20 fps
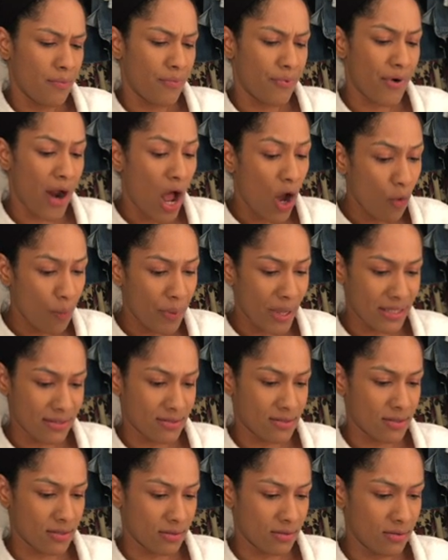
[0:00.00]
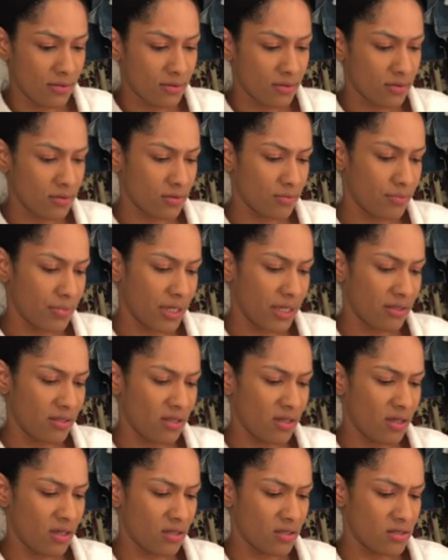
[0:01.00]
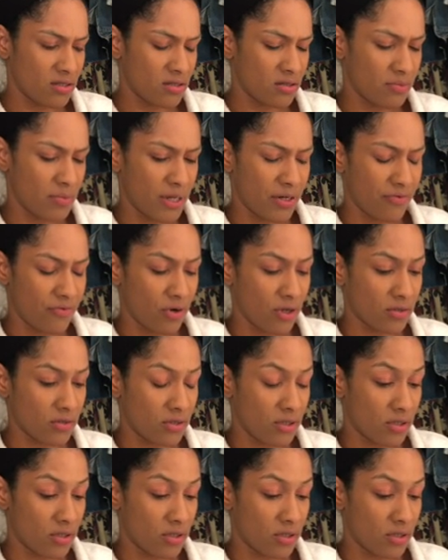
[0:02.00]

brow pencil, but I think it's meant for other